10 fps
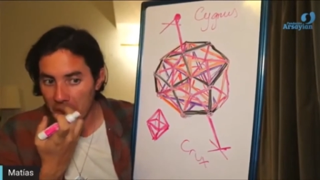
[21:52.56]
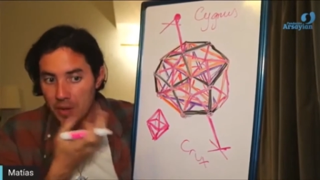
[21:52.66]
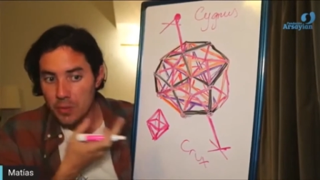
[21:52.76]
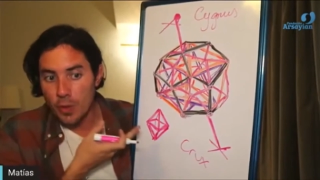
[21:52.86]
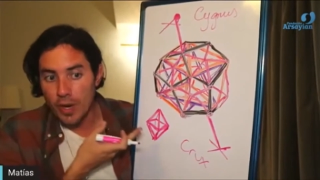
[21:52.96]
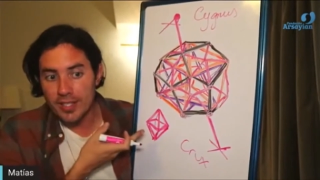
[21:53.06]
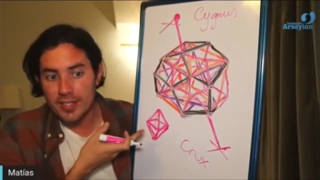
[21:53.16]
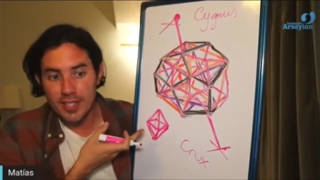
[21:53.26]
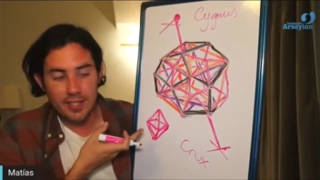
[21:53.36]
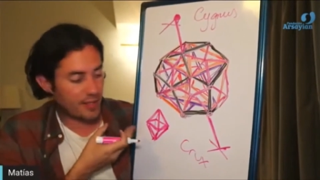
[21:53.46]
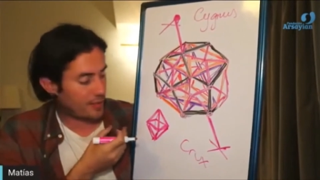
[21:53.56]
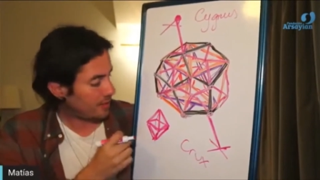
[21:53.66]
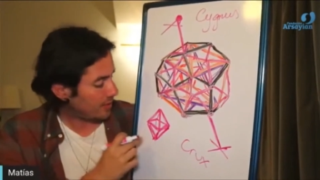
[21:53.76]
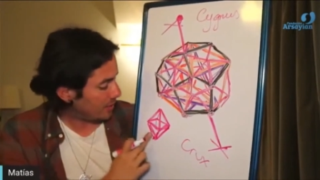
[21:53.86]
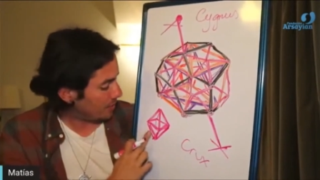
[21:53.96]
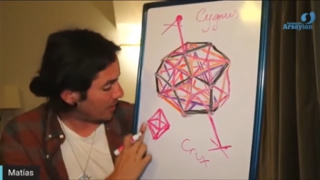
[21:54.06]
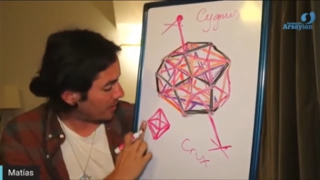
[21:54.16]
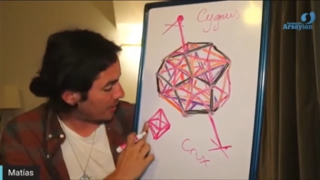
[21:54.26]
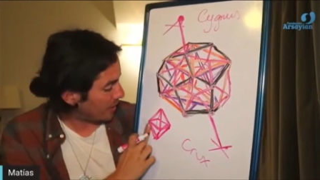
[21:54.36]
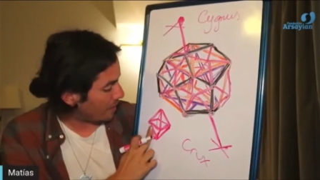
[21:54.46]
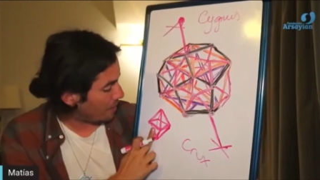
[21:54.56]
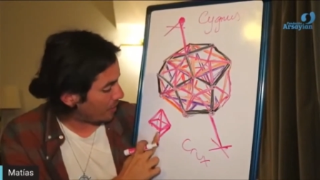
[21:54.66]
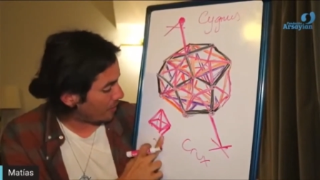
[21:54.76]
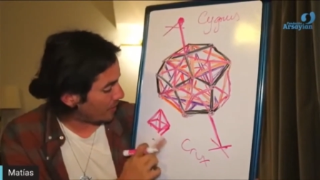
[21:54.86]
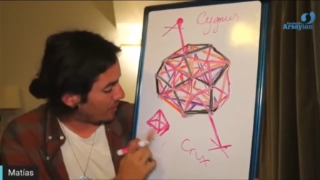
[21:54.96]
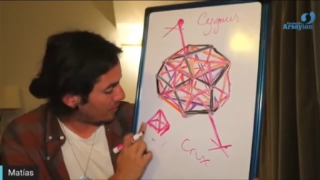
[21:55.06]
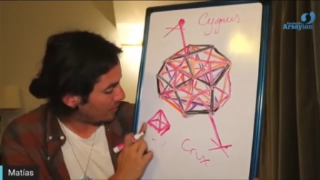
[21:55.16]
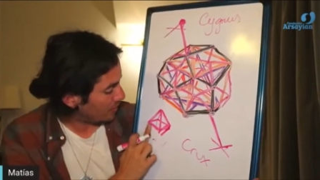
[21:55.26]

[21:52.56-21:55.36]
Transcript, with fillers: and what is this it's basically a pyramid